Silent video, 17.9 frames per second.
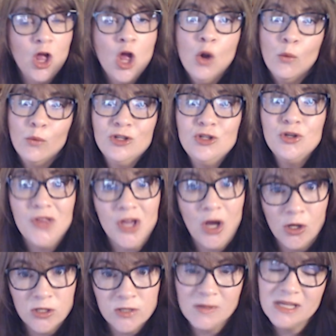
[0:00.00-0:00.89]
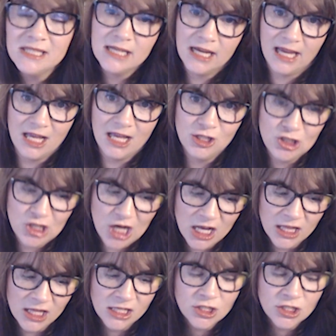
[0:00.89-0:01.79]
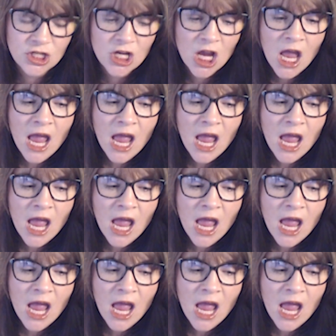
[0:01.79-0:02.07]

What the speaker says: we do the Ultimate Decades Challenge,